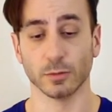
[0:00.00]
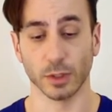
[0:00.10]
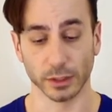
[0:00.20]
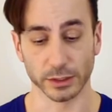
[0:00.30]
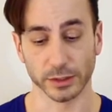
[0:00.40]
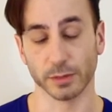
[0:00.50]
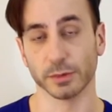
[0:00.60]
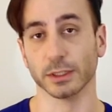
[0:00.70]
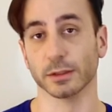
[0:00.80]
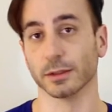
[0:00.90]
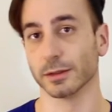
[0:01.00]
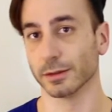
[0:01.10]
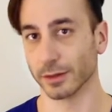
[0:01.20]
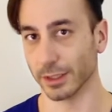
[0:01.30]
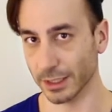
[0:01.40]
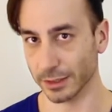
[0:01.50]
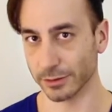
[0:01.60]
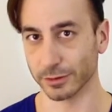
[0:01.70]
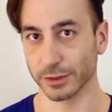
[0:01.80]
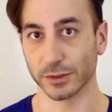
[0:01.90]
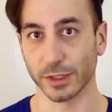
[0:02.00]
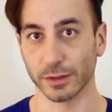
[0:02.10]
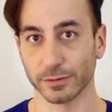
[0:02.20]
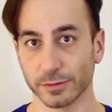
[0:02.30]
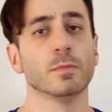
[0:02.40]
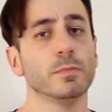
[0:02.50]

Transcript: while accepting the not so good stuff.